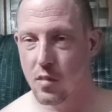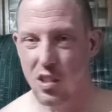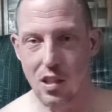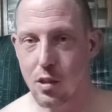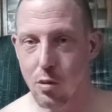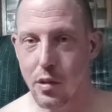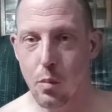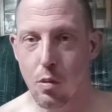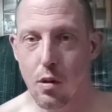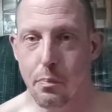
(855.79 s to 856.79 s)
Because I knew
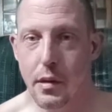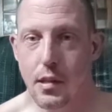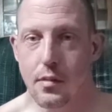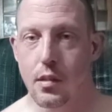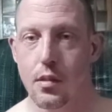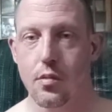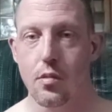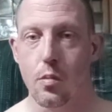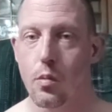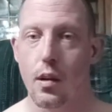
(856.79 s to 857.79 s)
they weren't paying
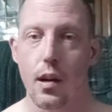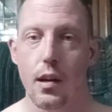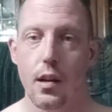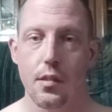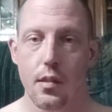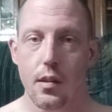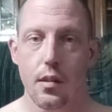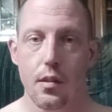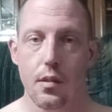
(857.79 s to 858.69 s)
attention to what I had to say.